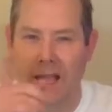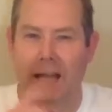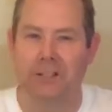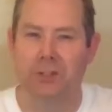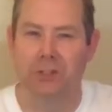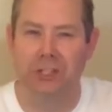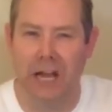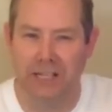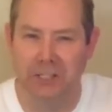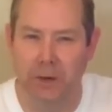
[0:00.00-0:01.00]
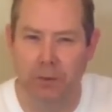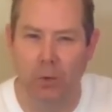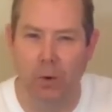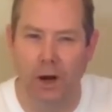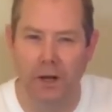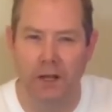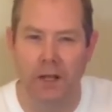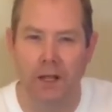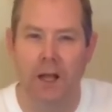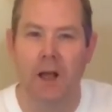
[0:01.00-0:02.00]
Exercise number 1.
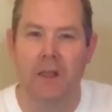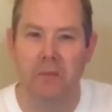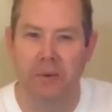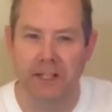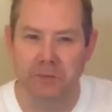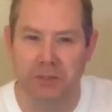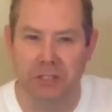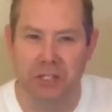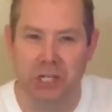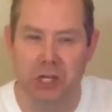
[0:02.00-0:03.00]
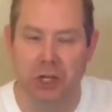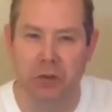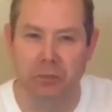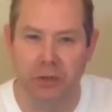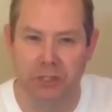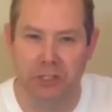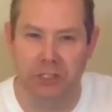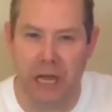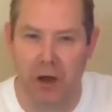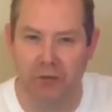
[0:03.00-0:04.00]
The best position you can put
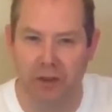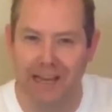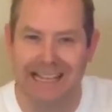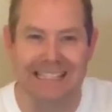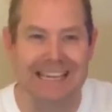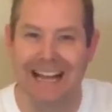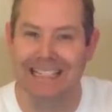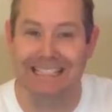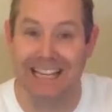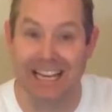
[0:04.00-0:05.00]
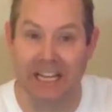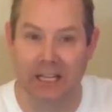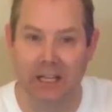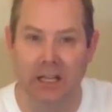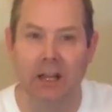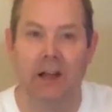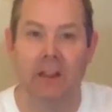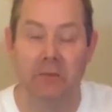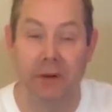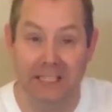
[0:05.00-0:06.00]
yourself in is not sitting.
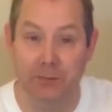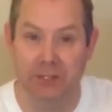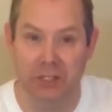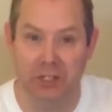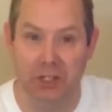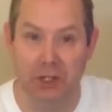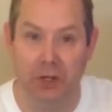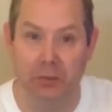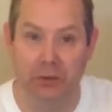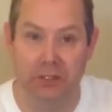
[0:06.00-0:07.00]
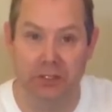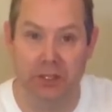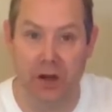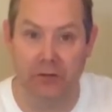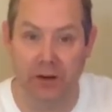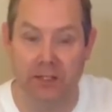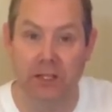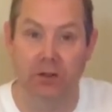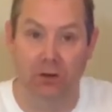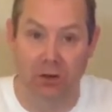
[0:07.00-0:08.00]
The best position you can put yourself in is
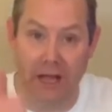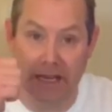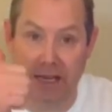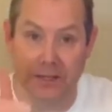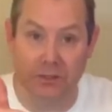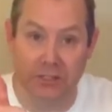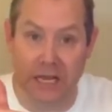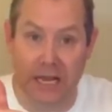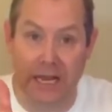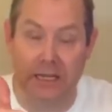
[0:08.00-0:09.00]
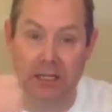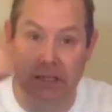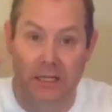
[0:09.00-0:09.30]
either lying on your side,